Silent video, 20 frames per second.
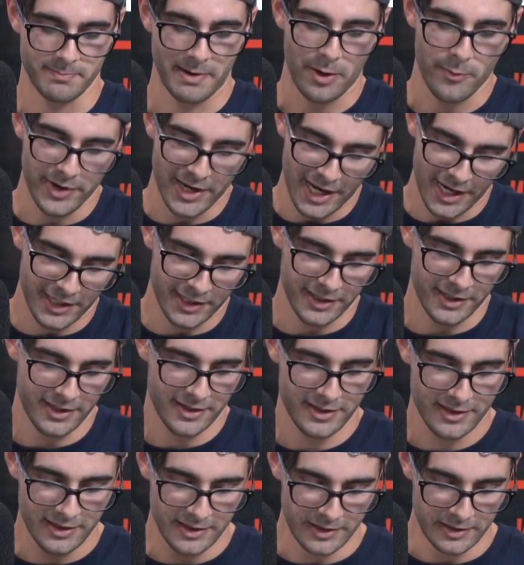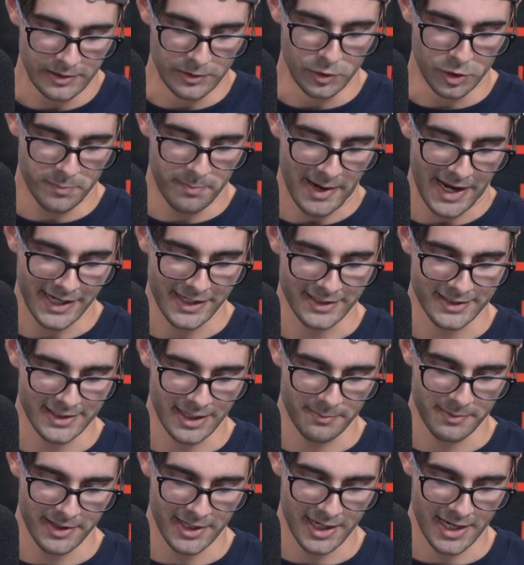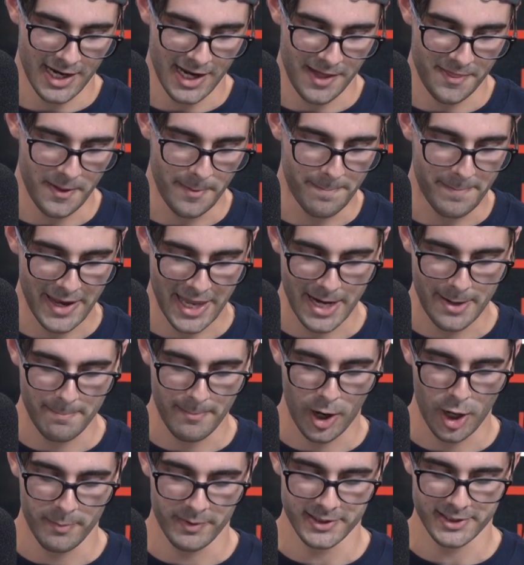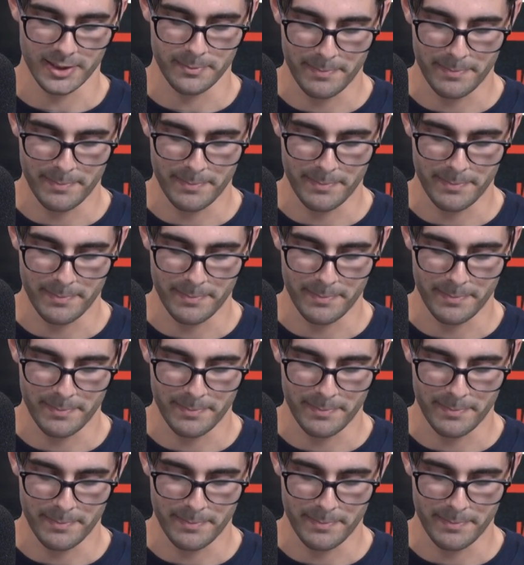But we are going to look back at some of the better moments,